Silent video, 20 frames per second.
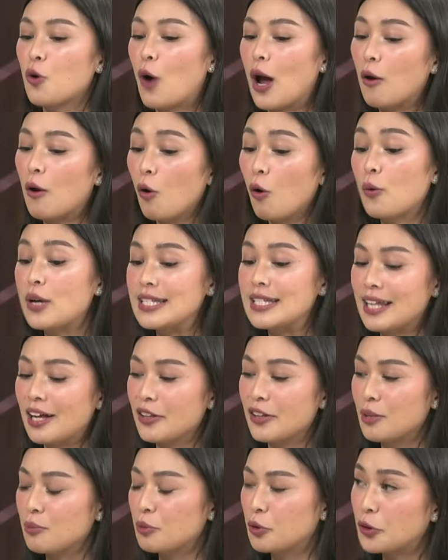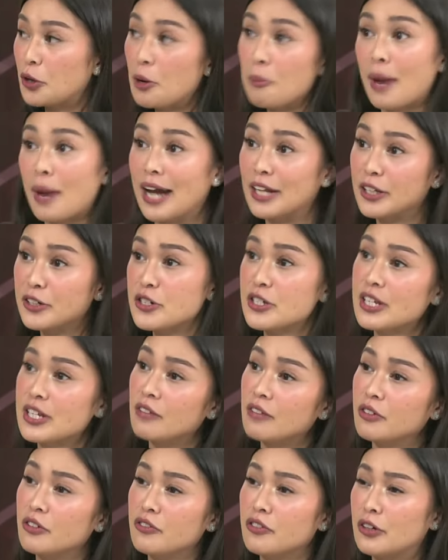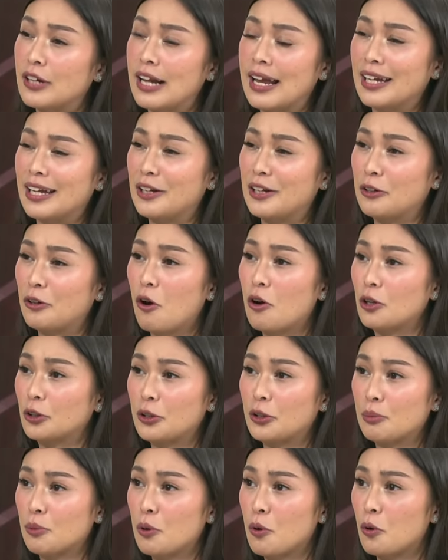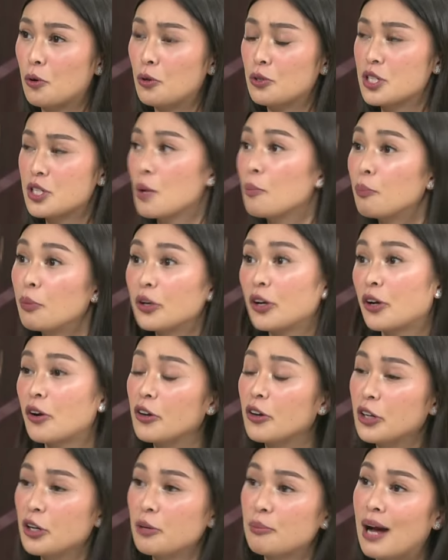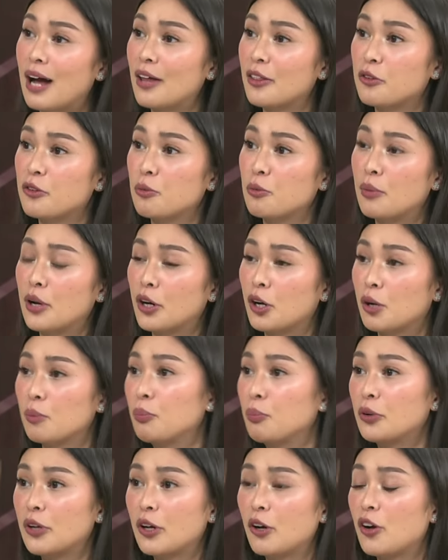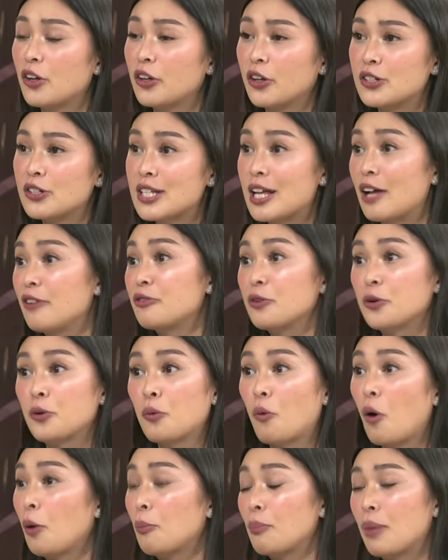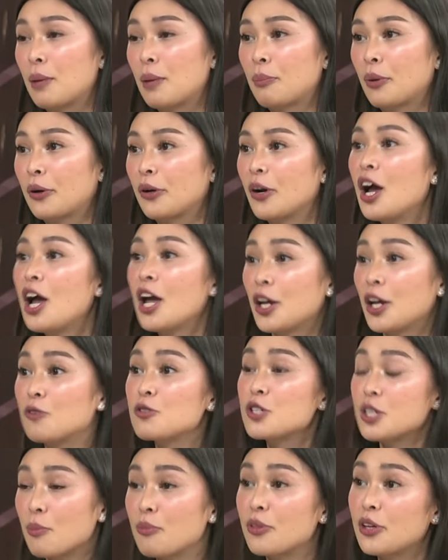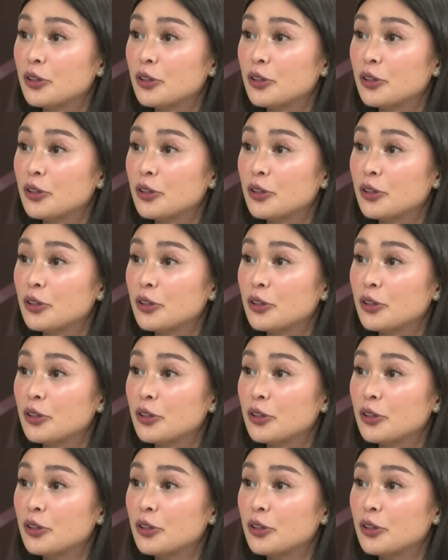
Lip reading: always tell them to remind yourself of your long-term goals. Put it on your bathroom mirror, put it on your cell phone wallpaper, something to